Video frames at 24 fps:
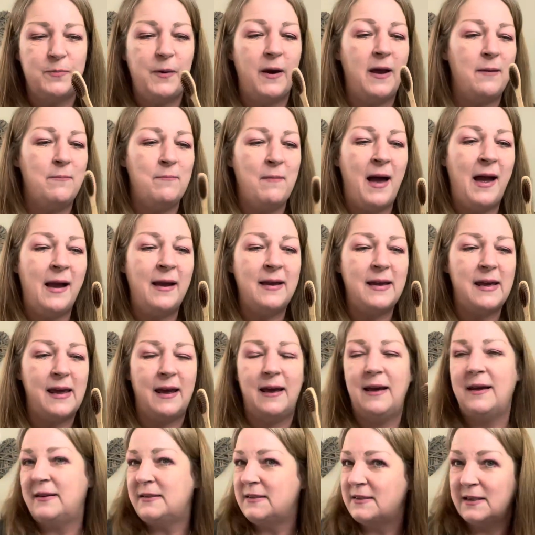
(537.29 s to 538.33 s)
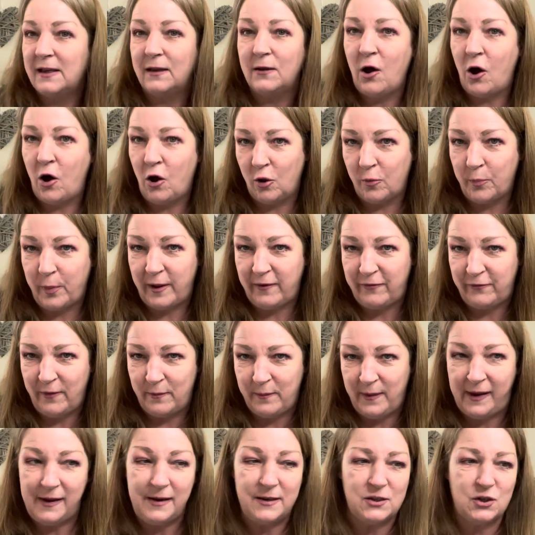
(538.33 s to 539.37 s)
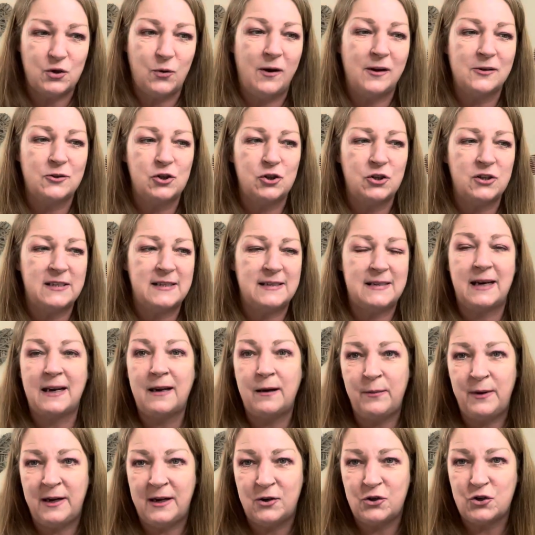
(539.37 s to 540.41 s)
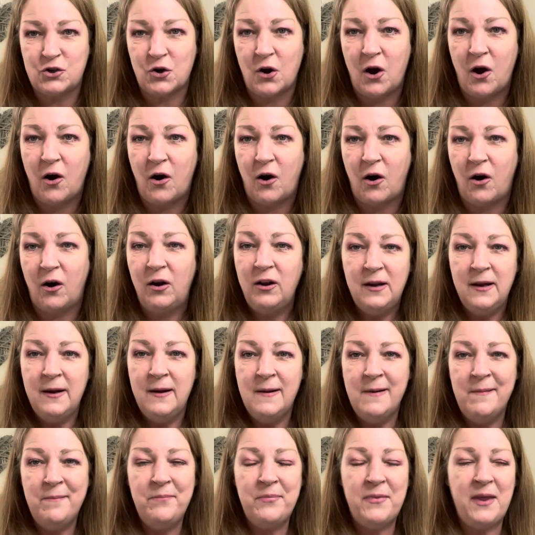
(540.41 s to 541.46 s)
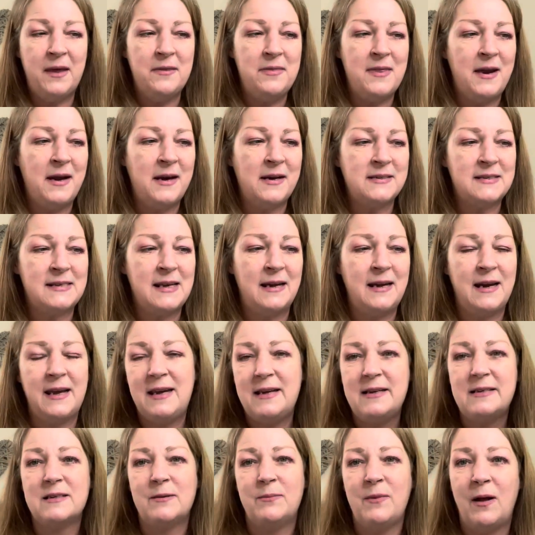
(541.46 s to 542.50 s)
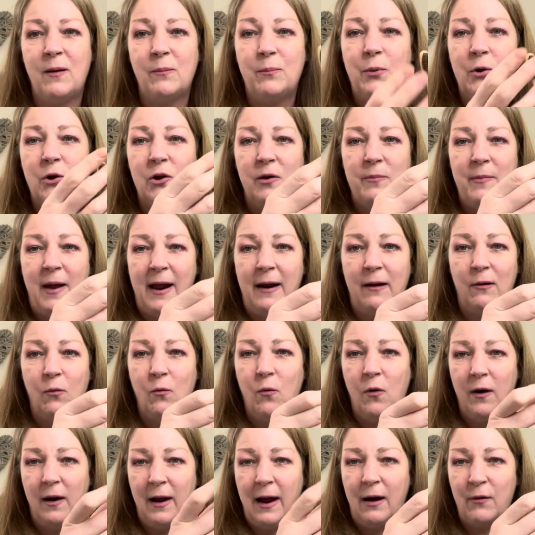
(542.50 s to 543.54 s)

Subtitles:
But in my case, they'll all be for me. So I'll just stick them in a drawer. And then as I need them, I'll pull them out.